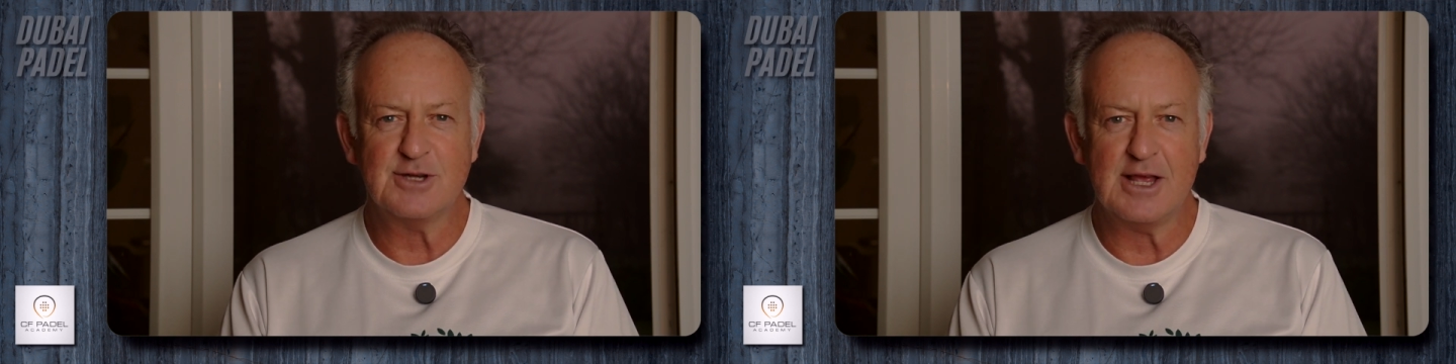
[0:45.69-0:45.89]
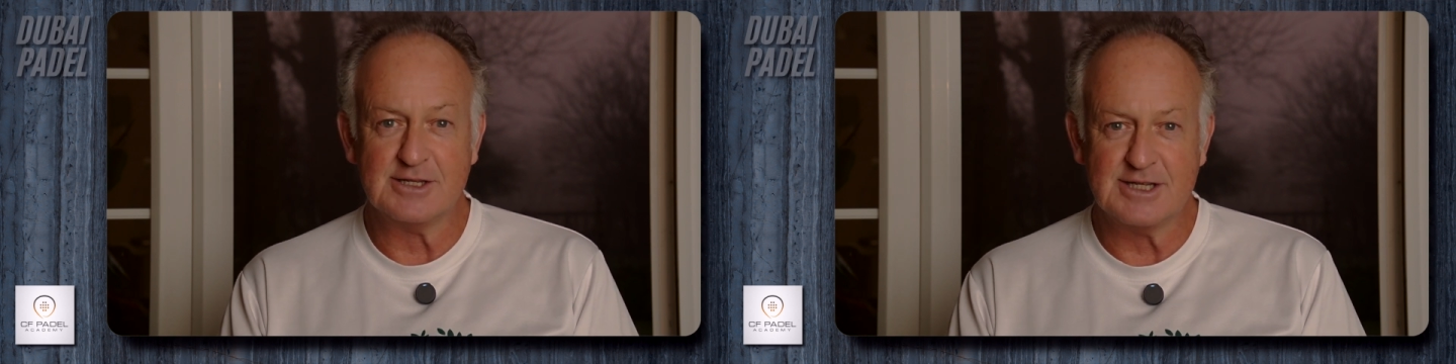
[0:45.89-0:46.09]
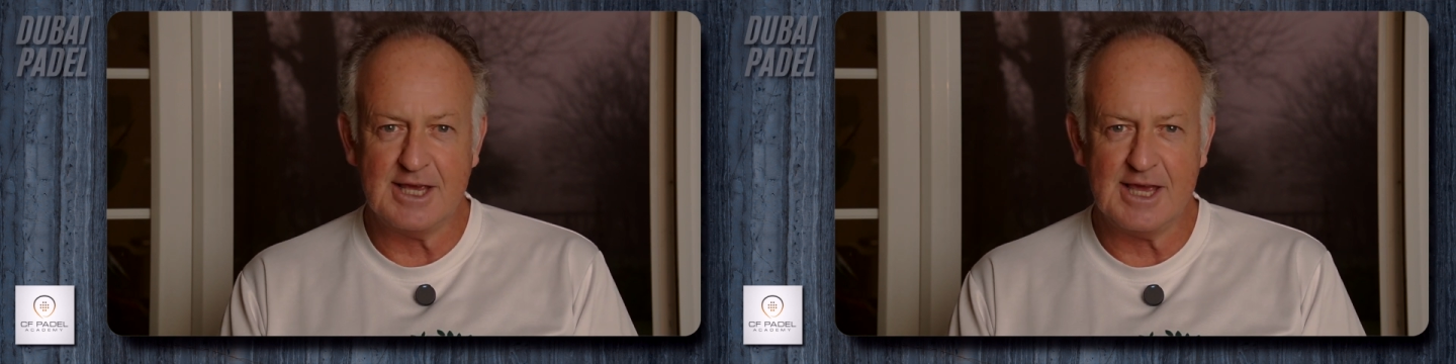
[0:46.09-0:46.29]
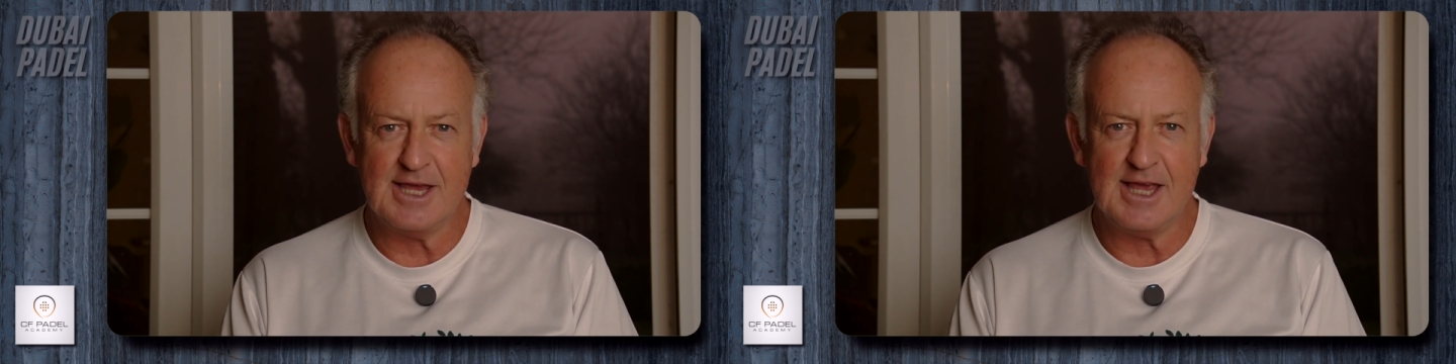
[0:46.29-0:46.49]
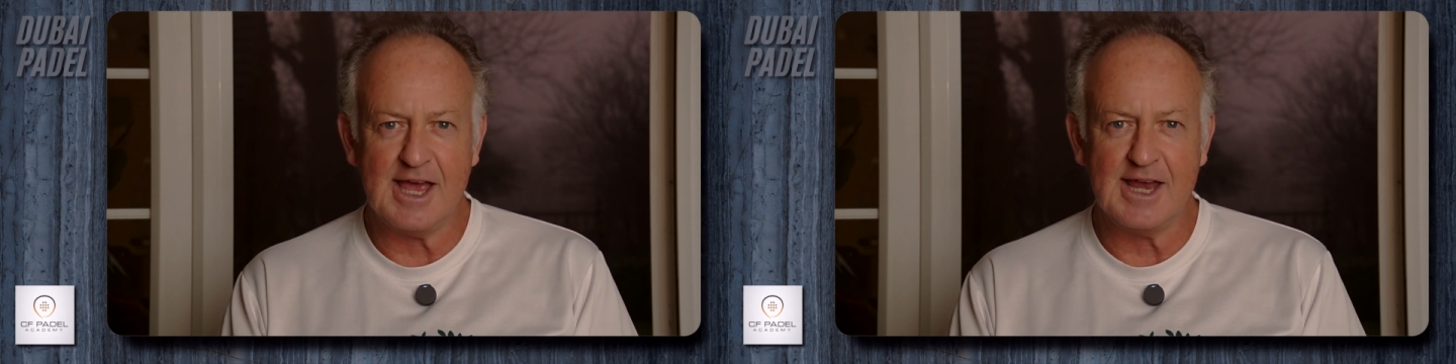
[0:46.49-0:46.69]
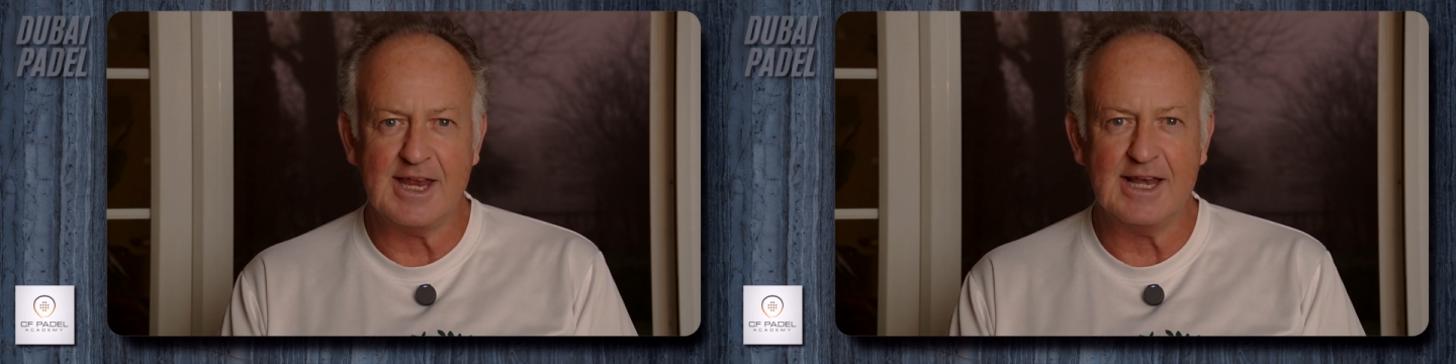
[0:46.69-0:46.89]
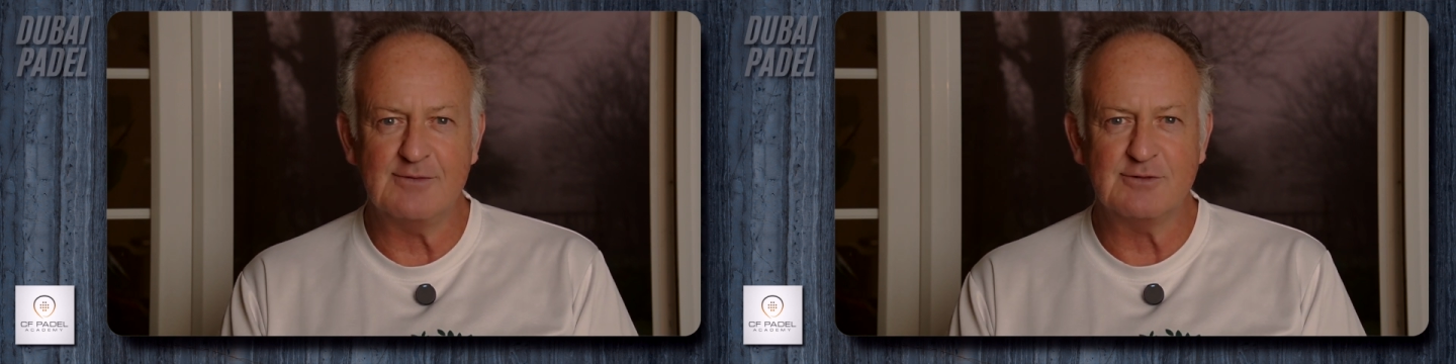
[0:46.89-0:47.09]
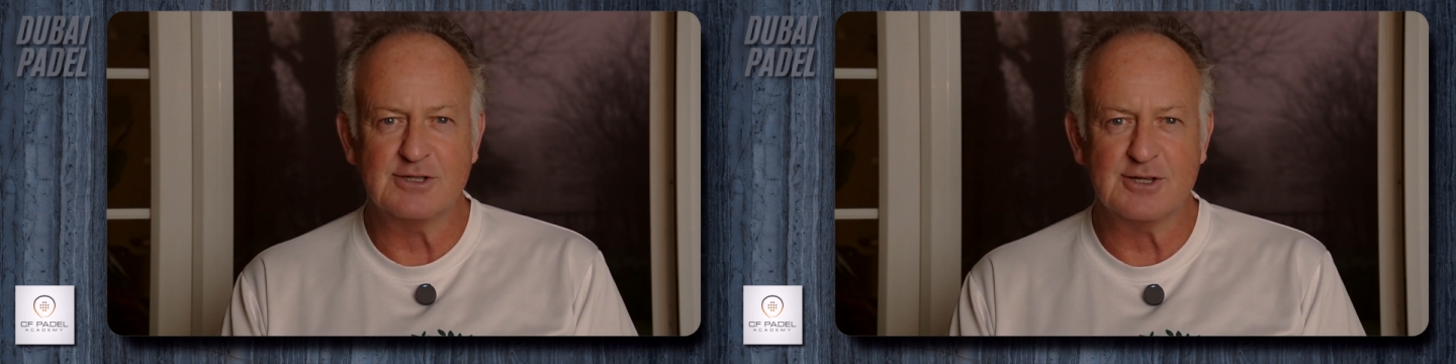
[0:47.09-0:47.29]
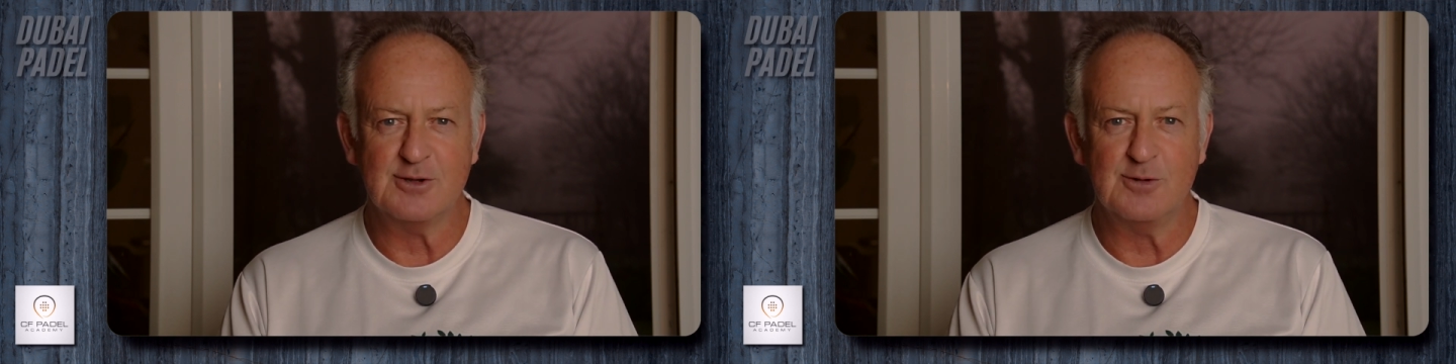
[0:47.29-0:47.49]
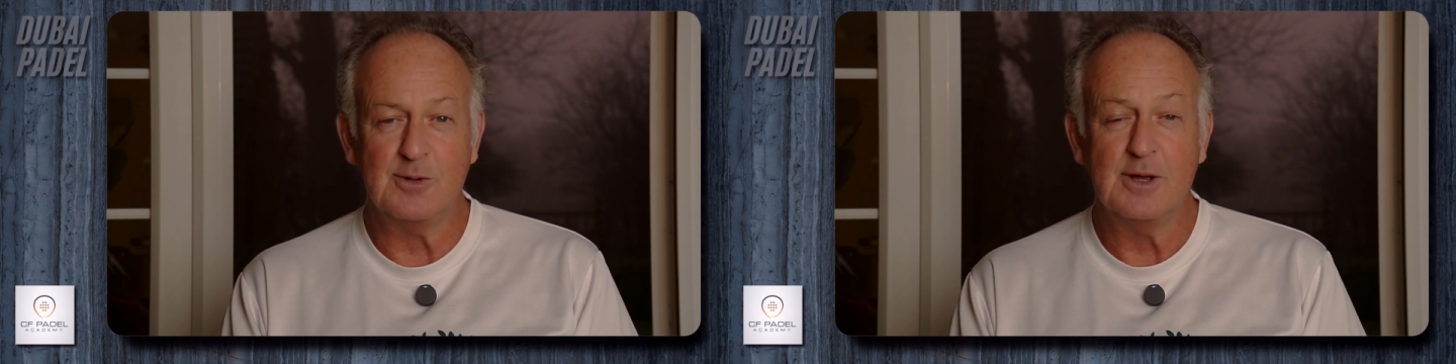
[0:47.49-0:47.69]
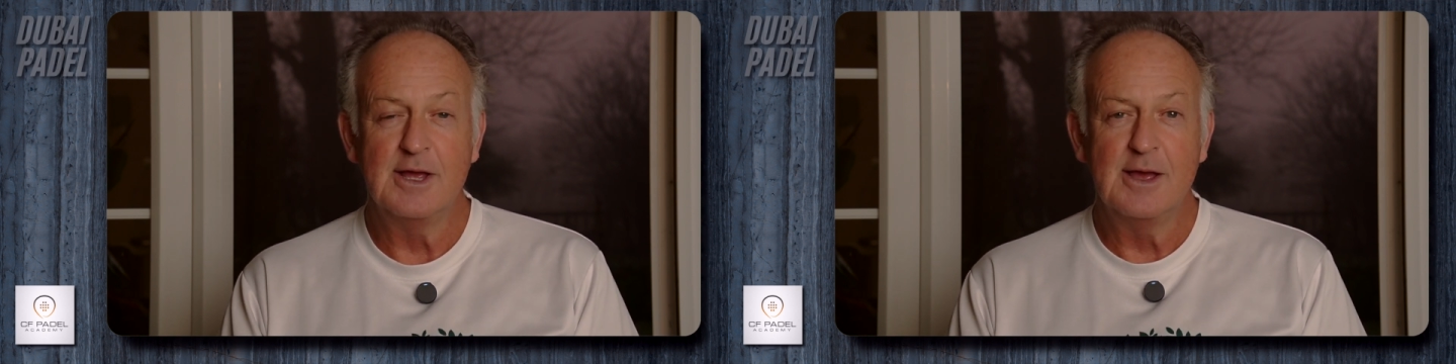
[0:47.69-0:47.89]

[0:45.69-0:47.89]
LTA, and a level 2